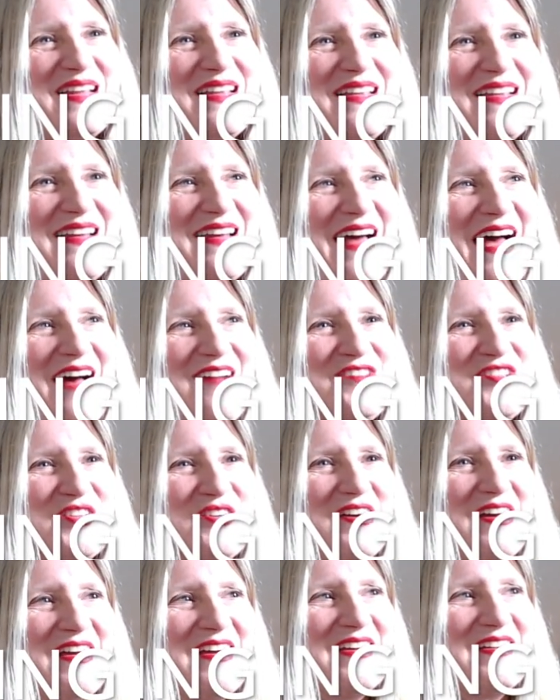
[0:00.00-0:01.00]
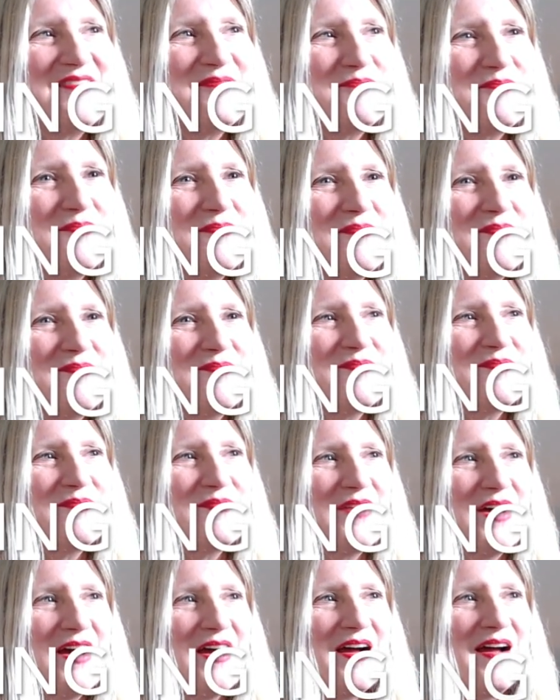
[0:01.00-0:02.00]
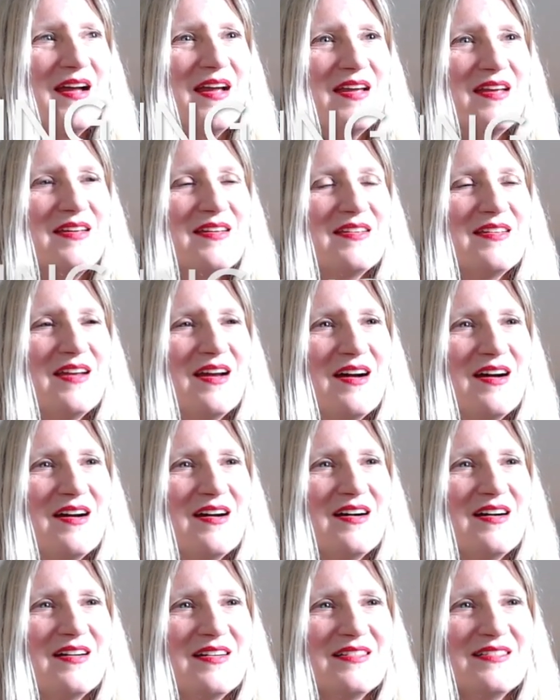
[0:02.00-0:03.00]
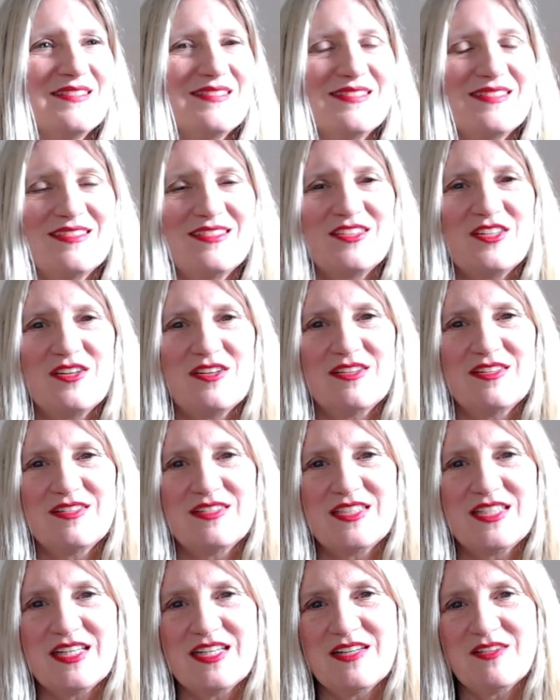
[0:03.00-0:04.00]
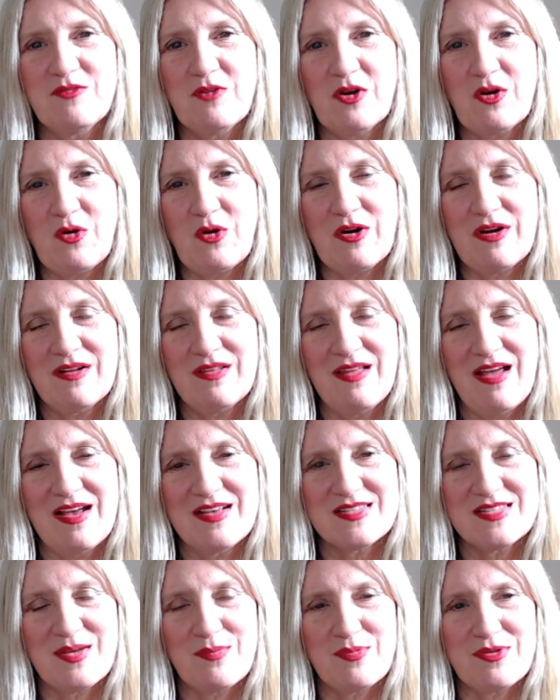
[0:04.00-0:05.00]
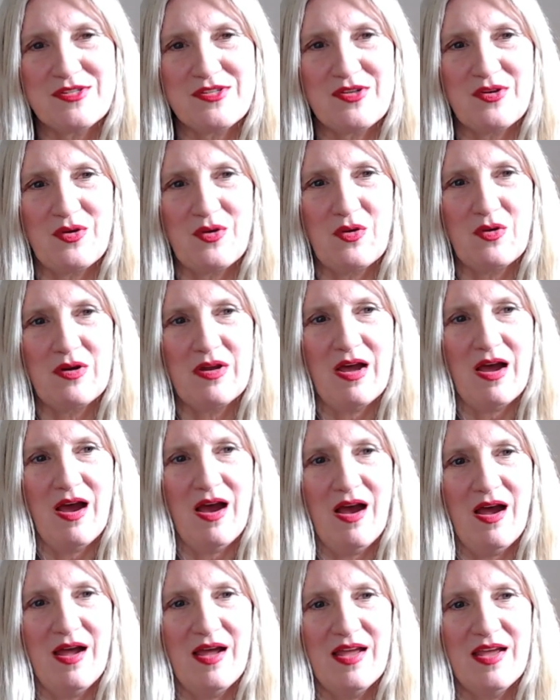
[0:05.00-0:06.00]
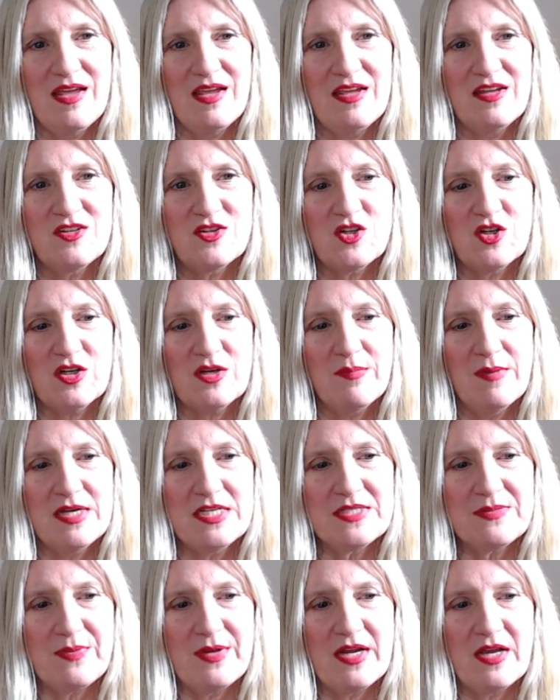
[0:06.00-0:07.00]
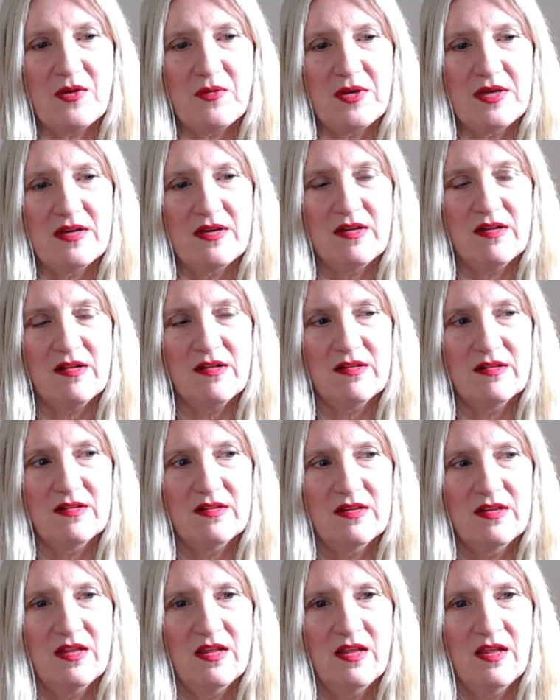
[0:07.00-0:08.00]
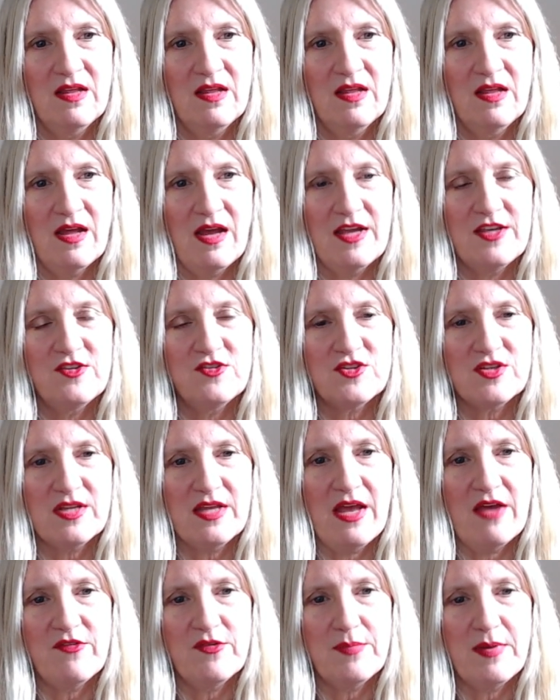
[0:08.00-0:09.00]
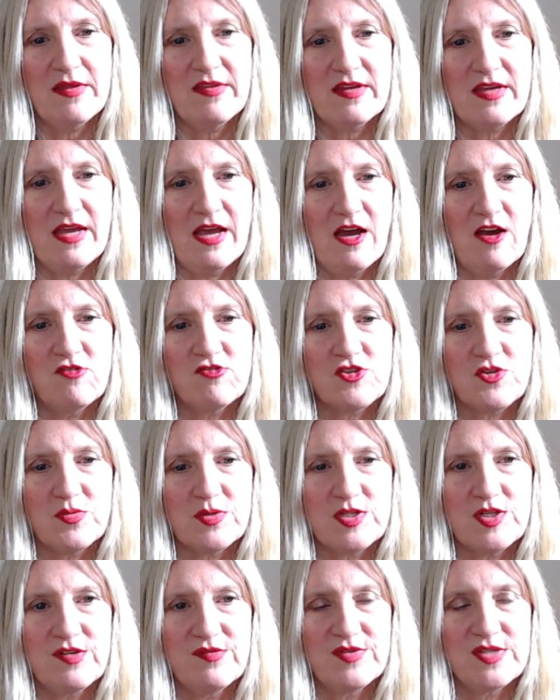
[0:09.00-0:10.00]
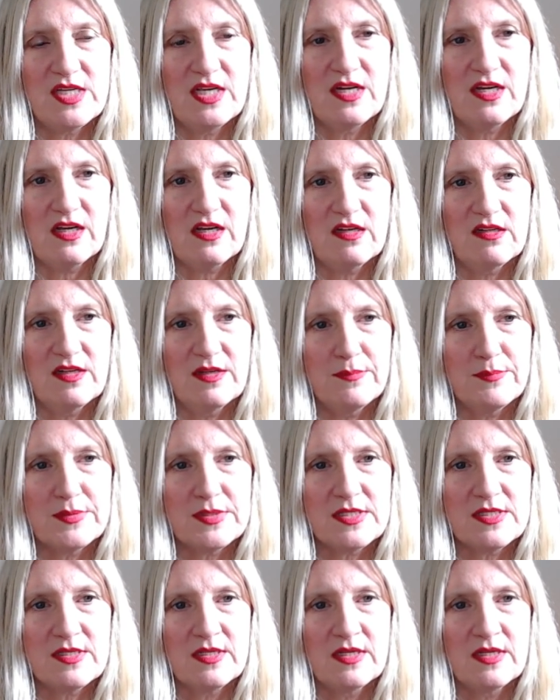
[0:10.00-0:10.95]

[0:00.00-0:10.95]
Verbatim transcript: after I, I uh, did recorded last episode, I took my spinning wheel. I usually have it by the couch, which you've seen in clips.